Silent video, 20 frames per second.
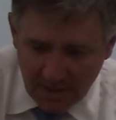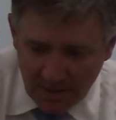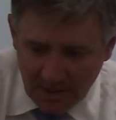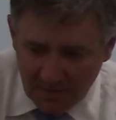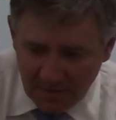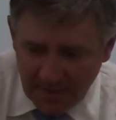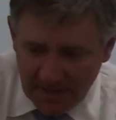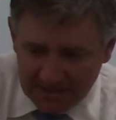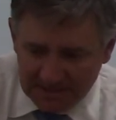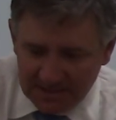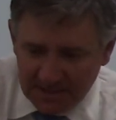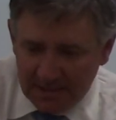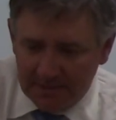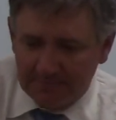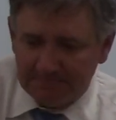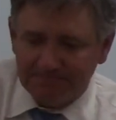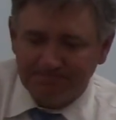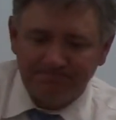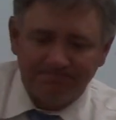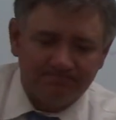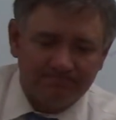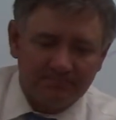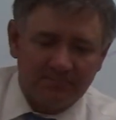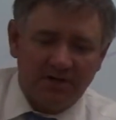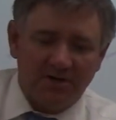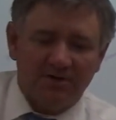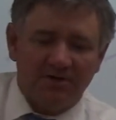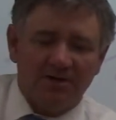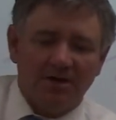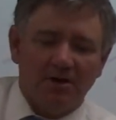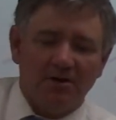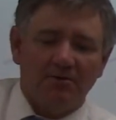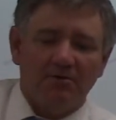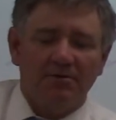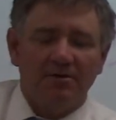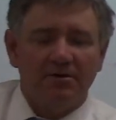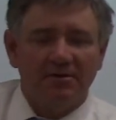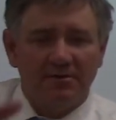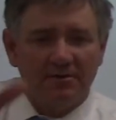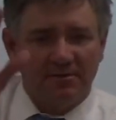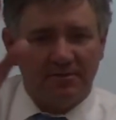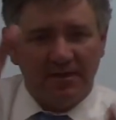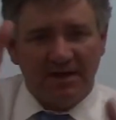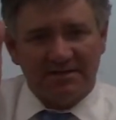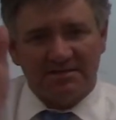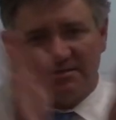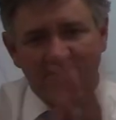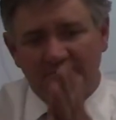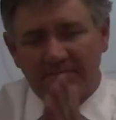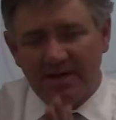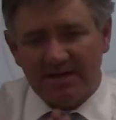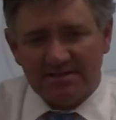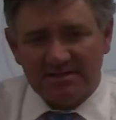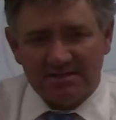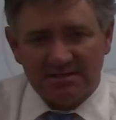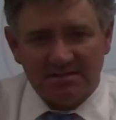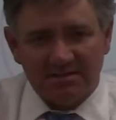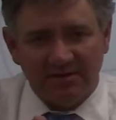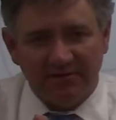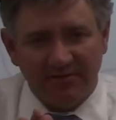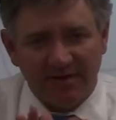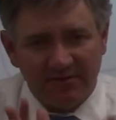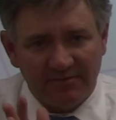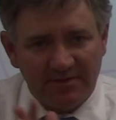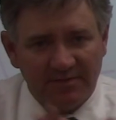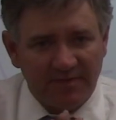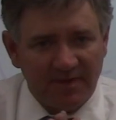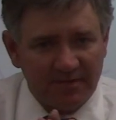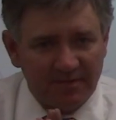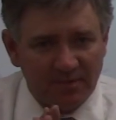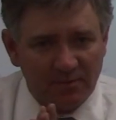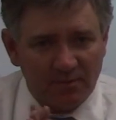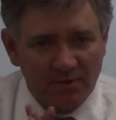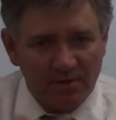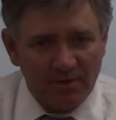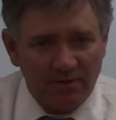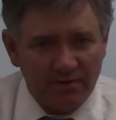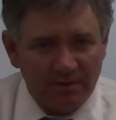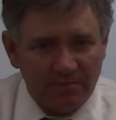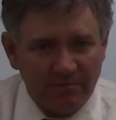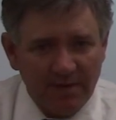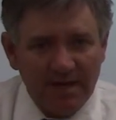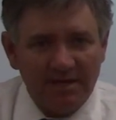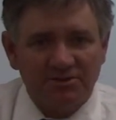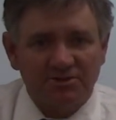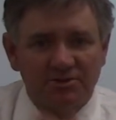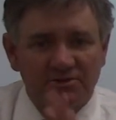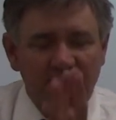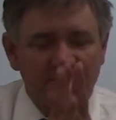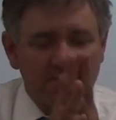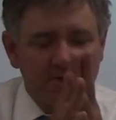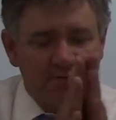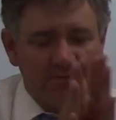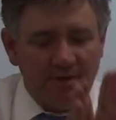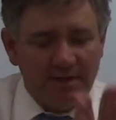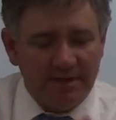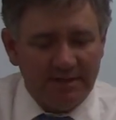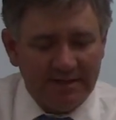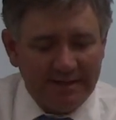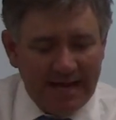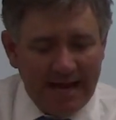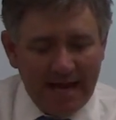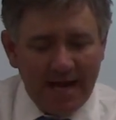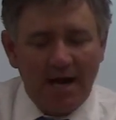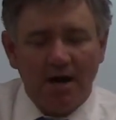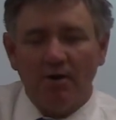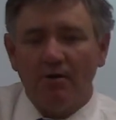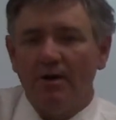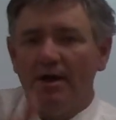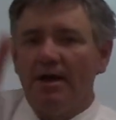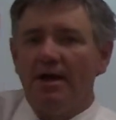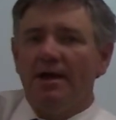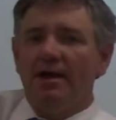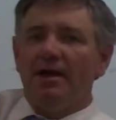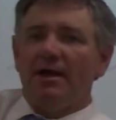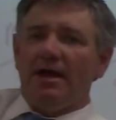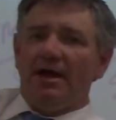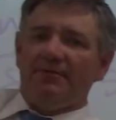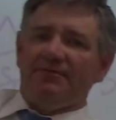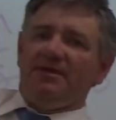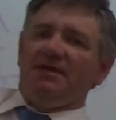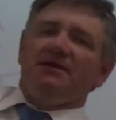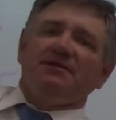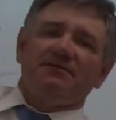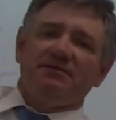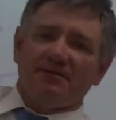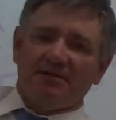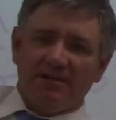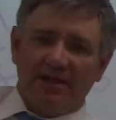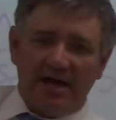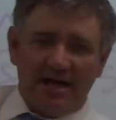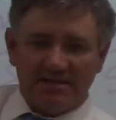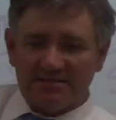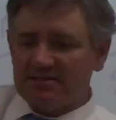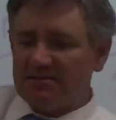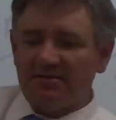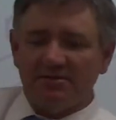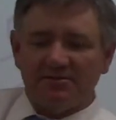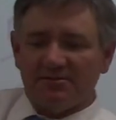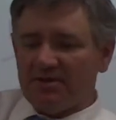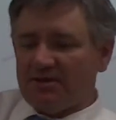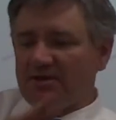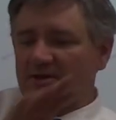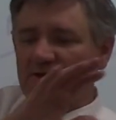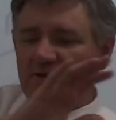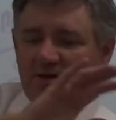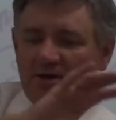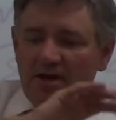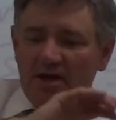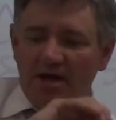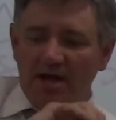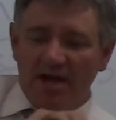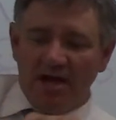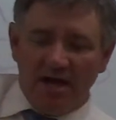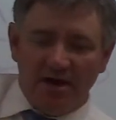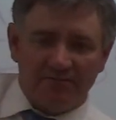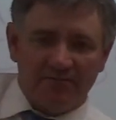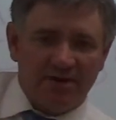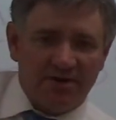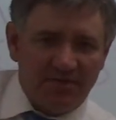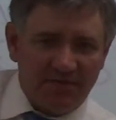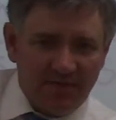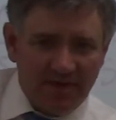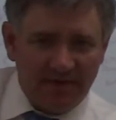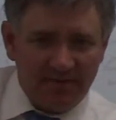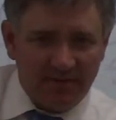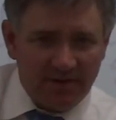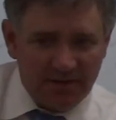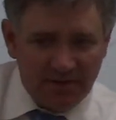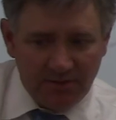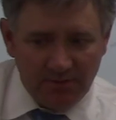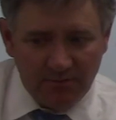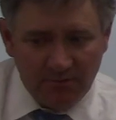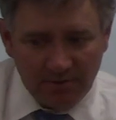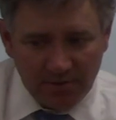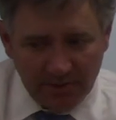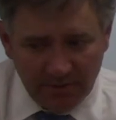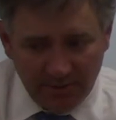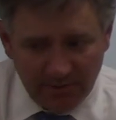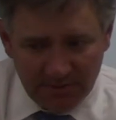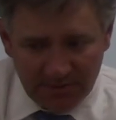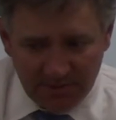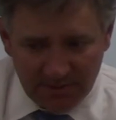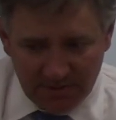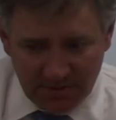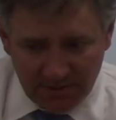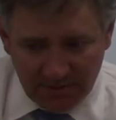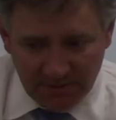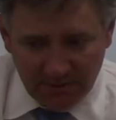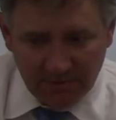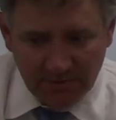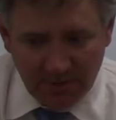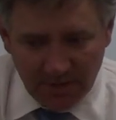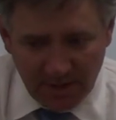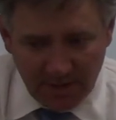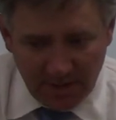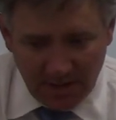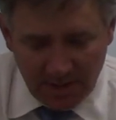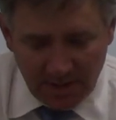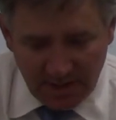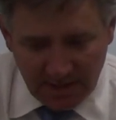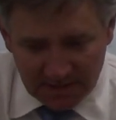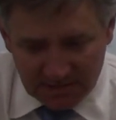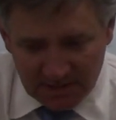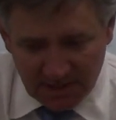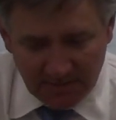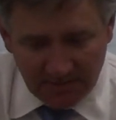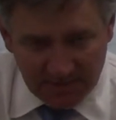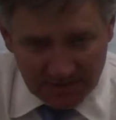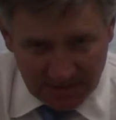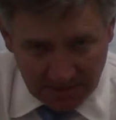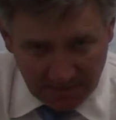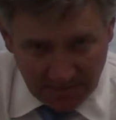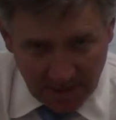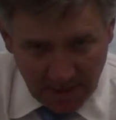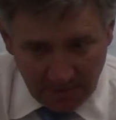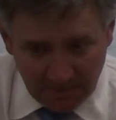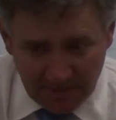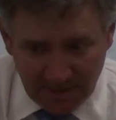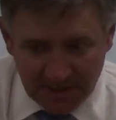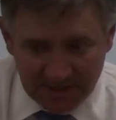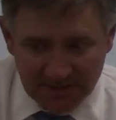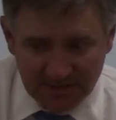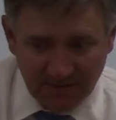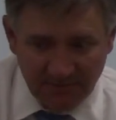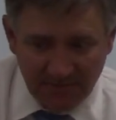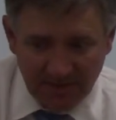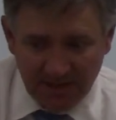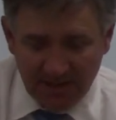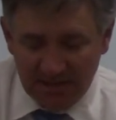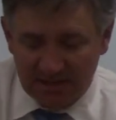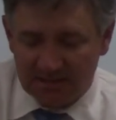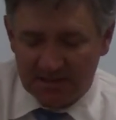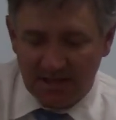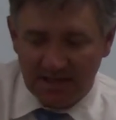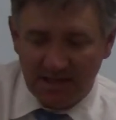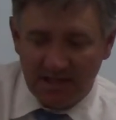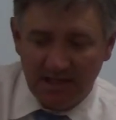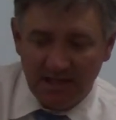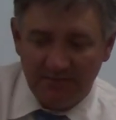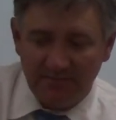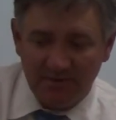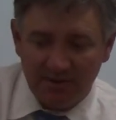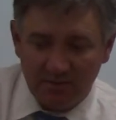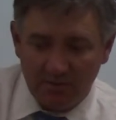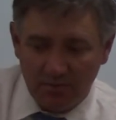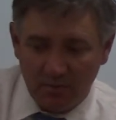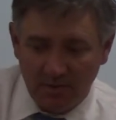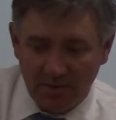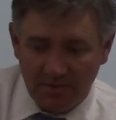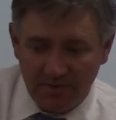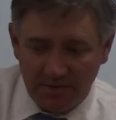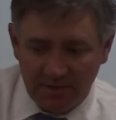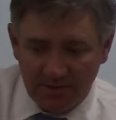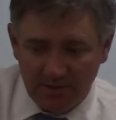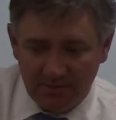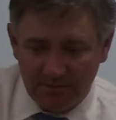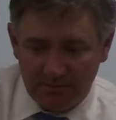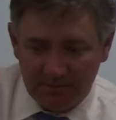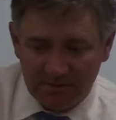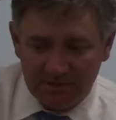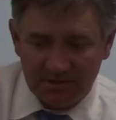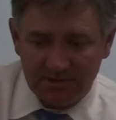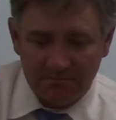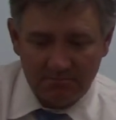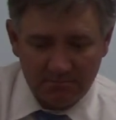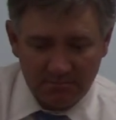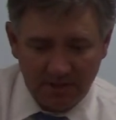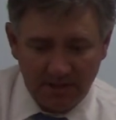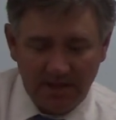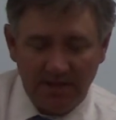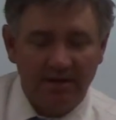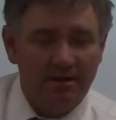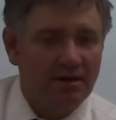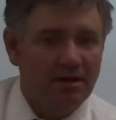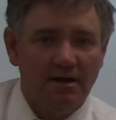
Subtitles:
that's it. There you go. That's the basis of everything that we're going to measure between now and the end of the class. Literally, everything that you are going to do is going to be some combination of these, and even with the newtons, okay,